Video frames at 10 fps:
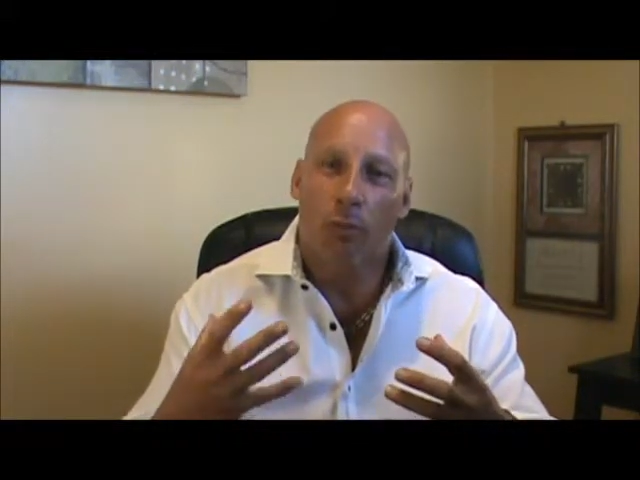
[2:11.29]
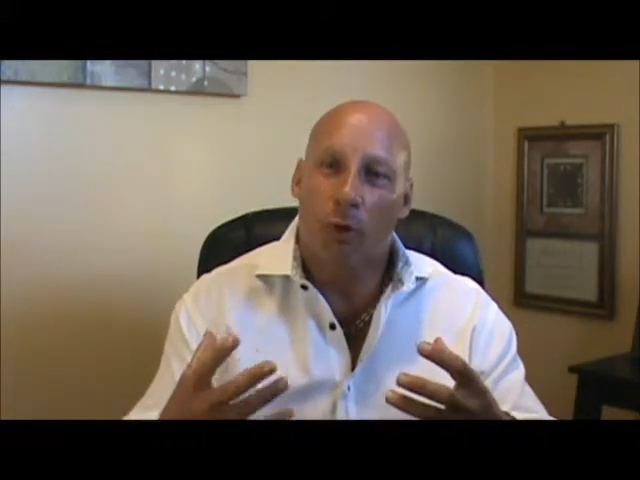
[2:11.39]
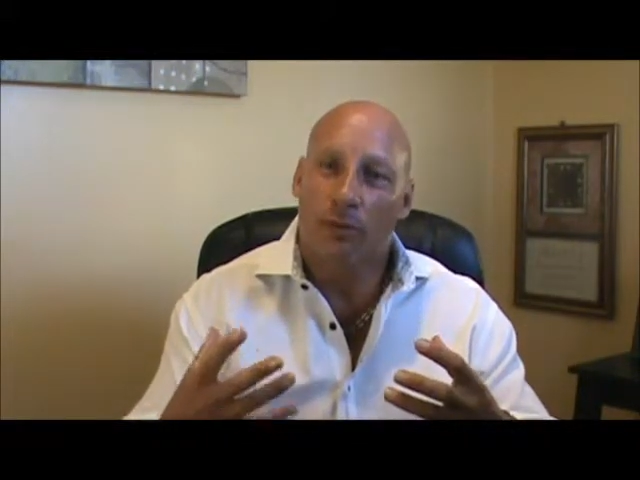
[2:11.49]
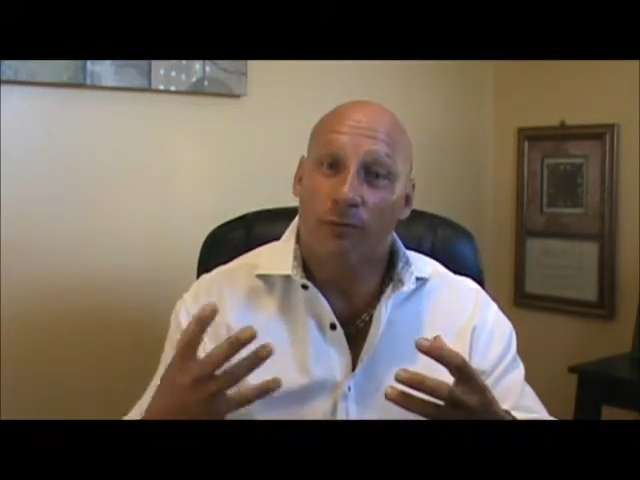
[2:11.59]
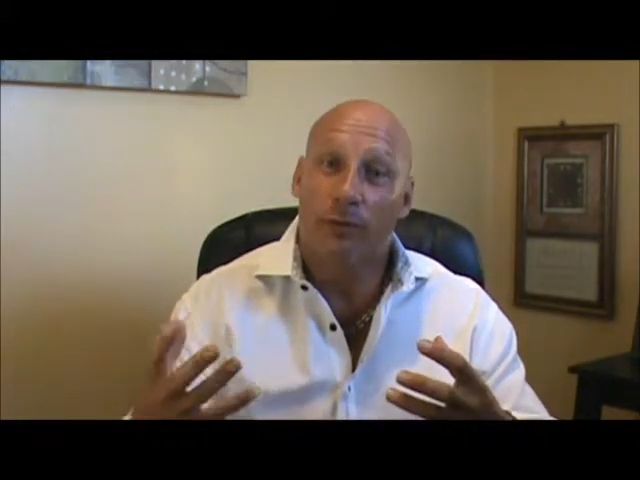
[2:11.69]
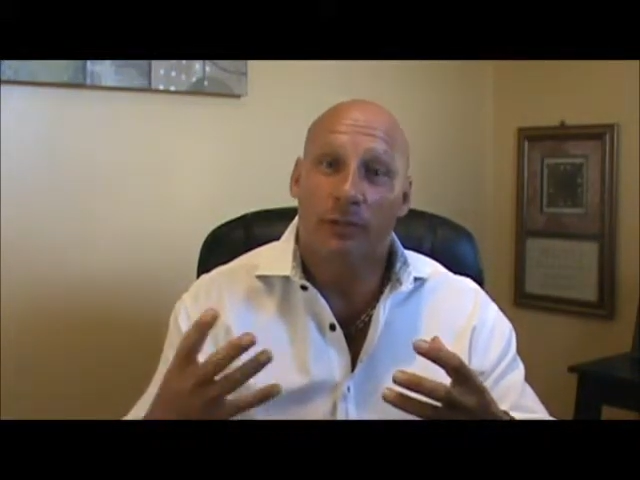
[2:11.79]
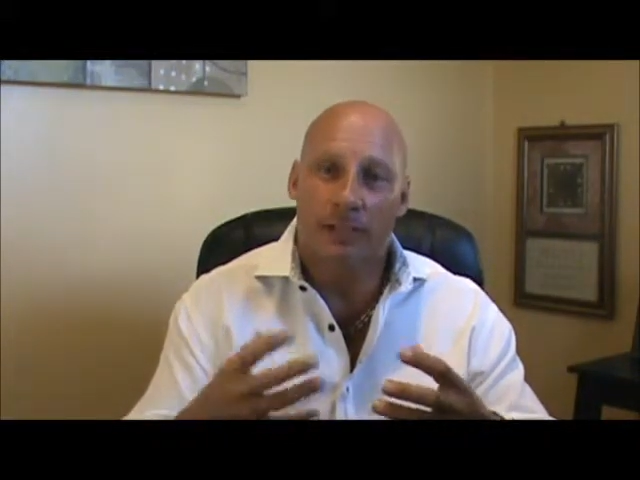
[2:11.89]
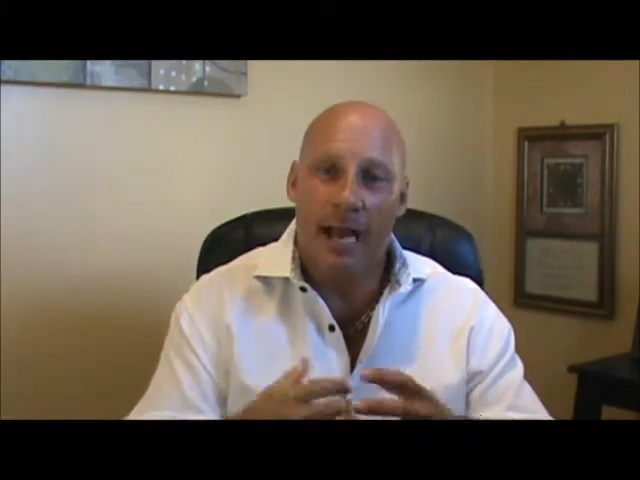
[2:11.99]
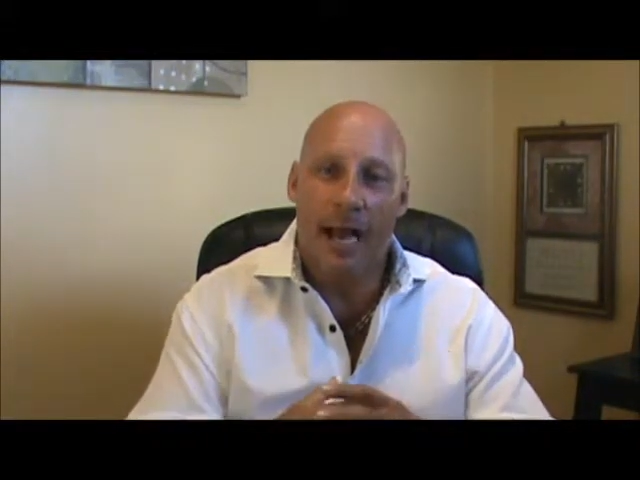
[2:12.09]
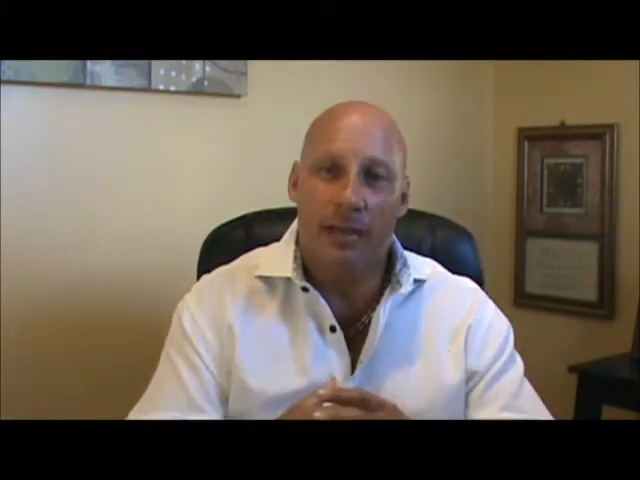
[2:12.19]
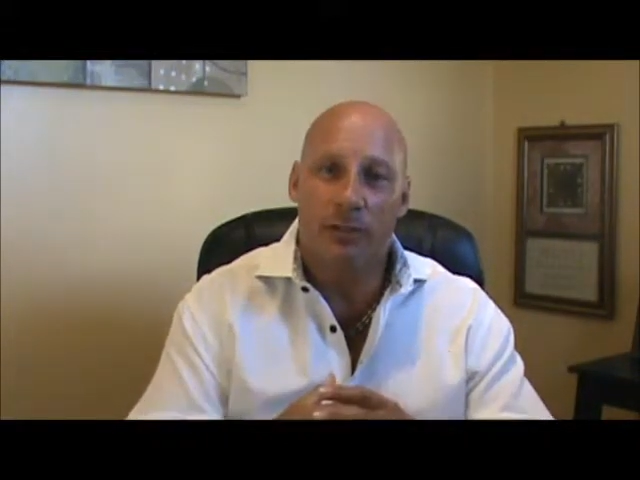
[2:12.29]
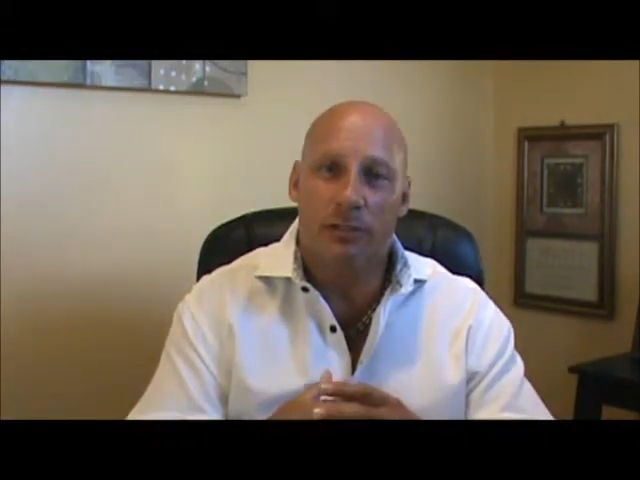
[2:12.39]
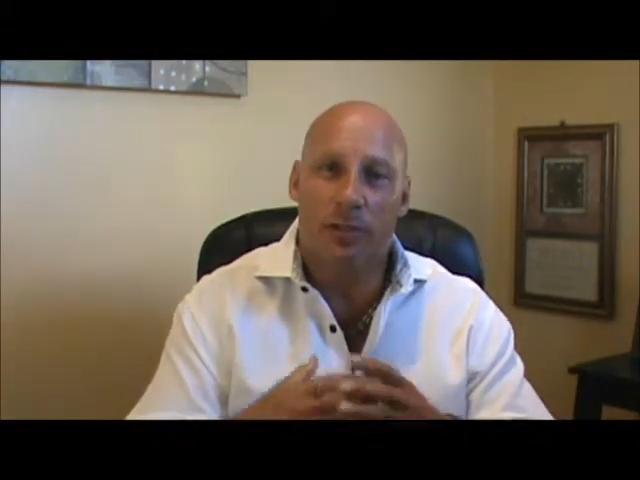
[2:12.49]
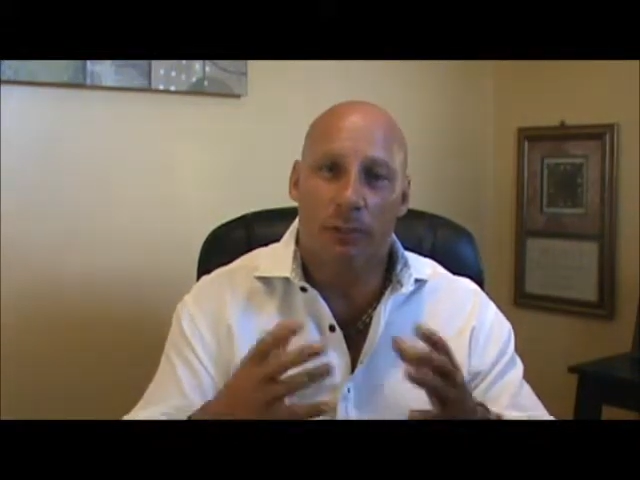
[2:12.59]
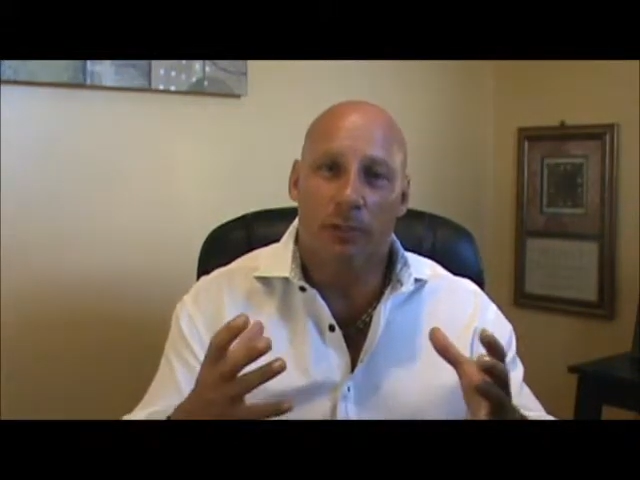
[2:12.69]
Thoughts, feelings to
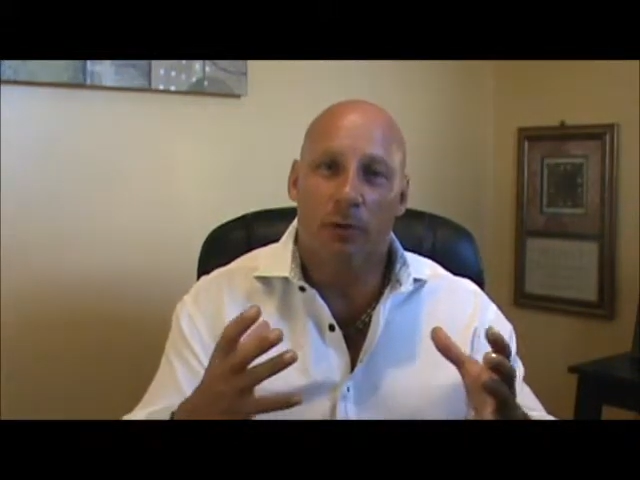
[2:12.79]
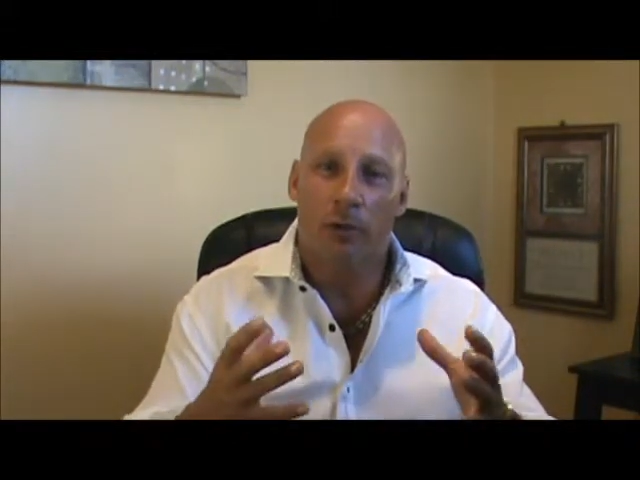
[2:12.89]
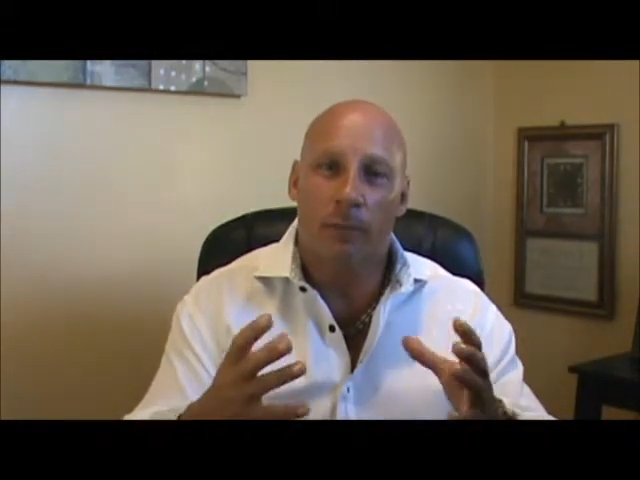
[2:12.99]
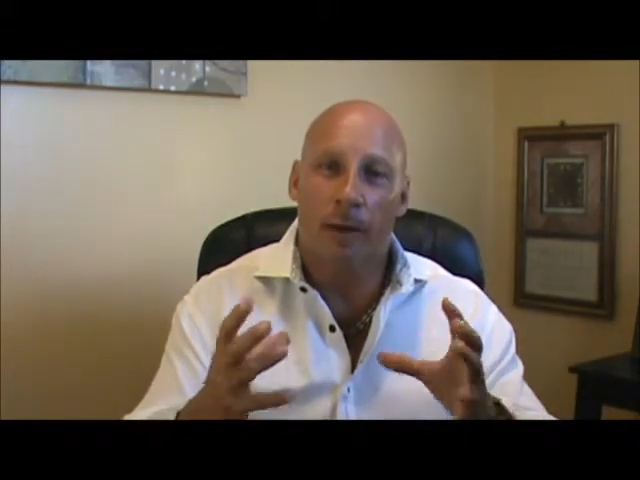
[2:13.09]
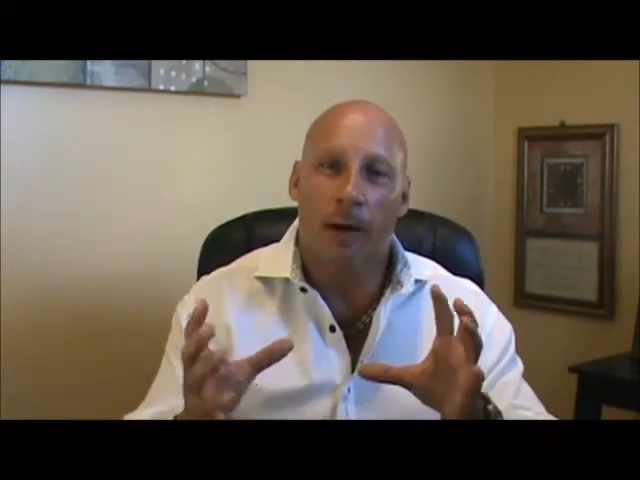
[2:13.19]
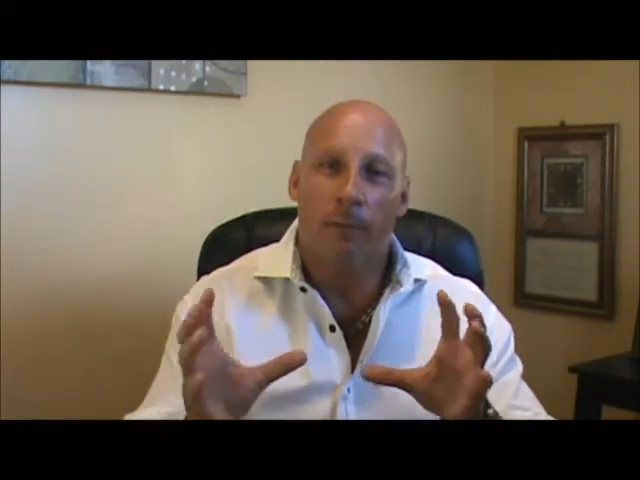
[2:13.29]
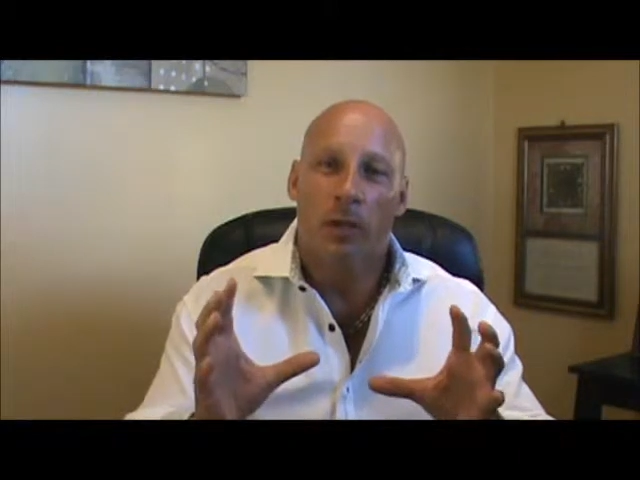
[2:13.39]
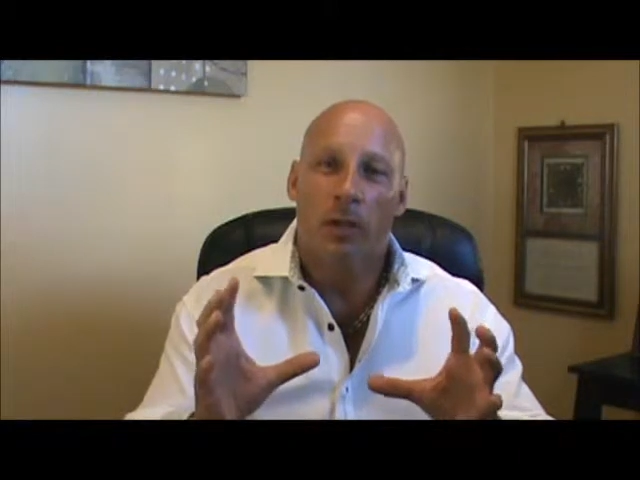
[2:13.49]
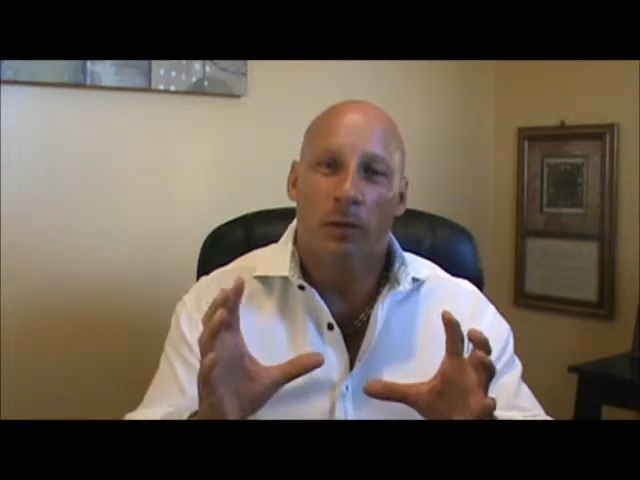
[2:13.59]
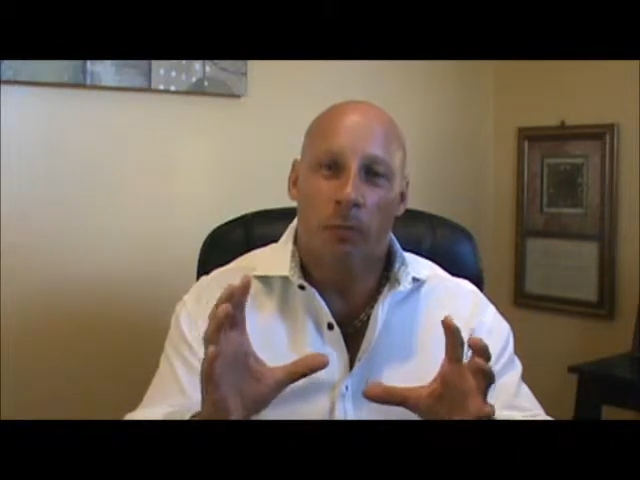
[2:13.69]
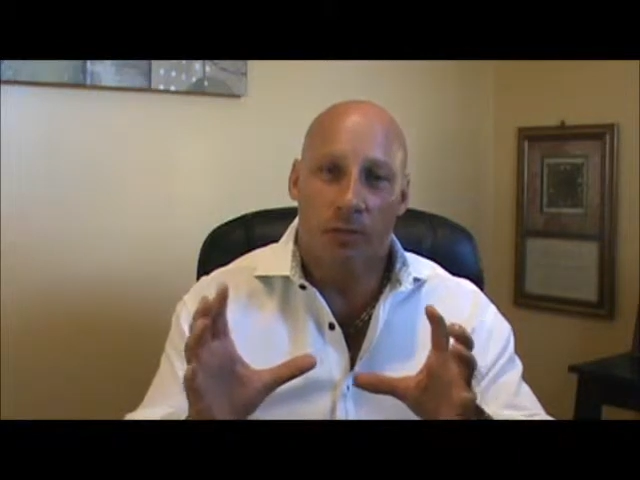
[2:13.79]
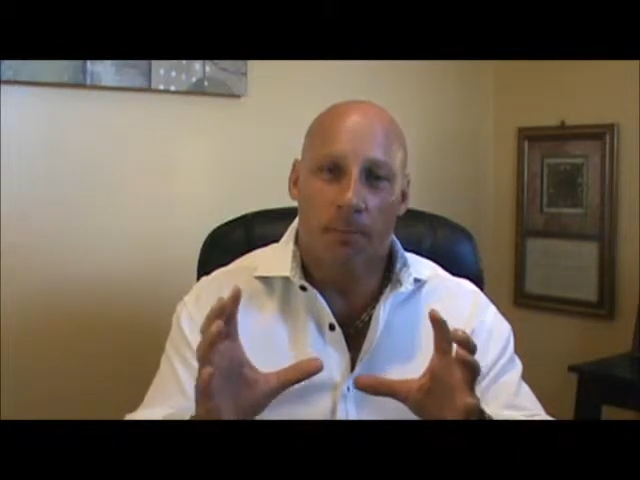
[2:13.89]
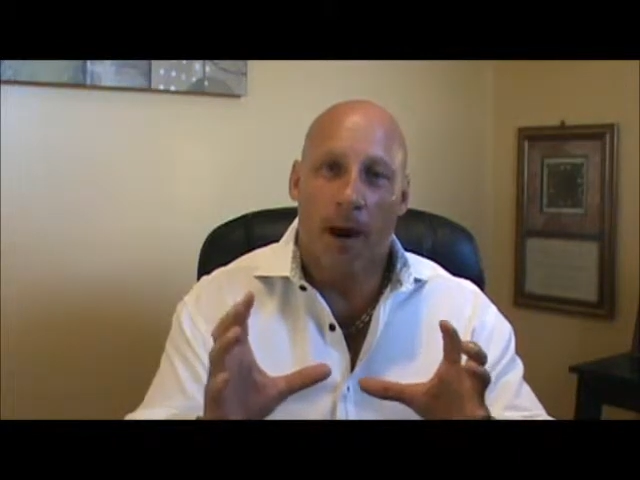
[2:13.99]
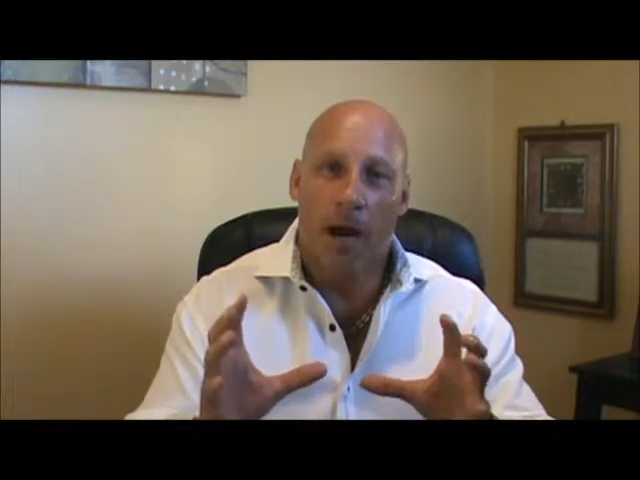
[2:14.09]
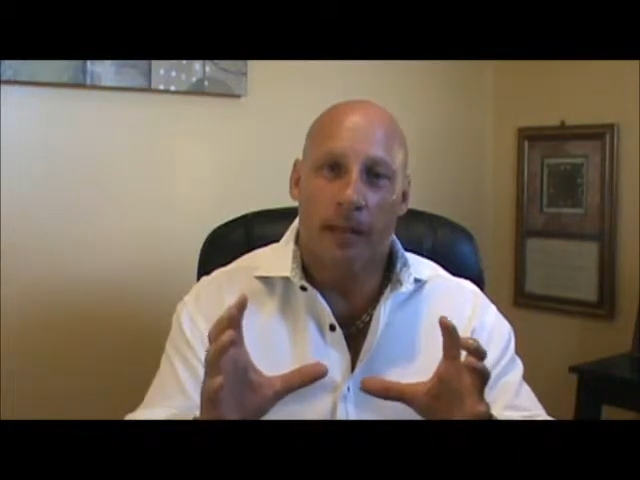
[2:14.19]
actions, like we talked about with the
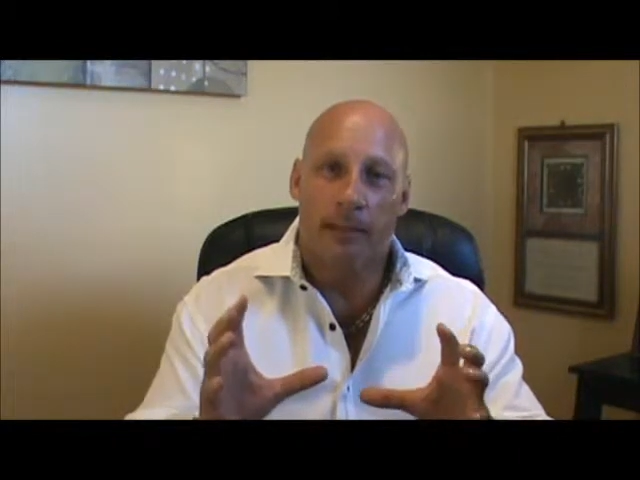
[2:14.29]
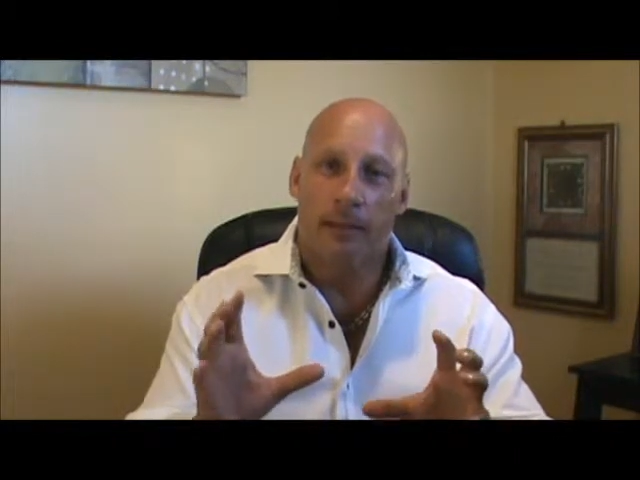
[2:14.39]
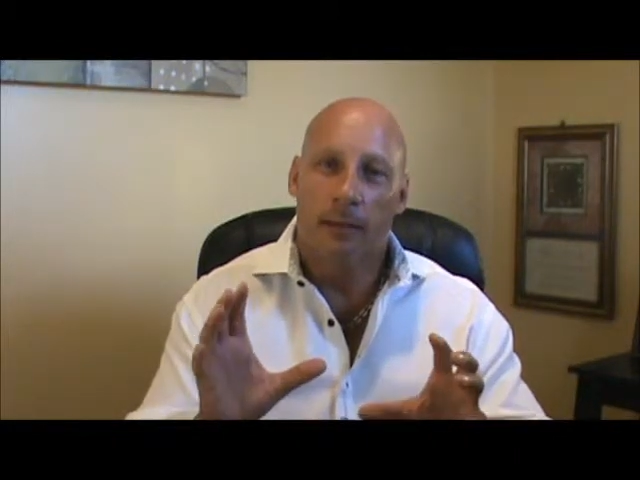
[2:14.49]
mind.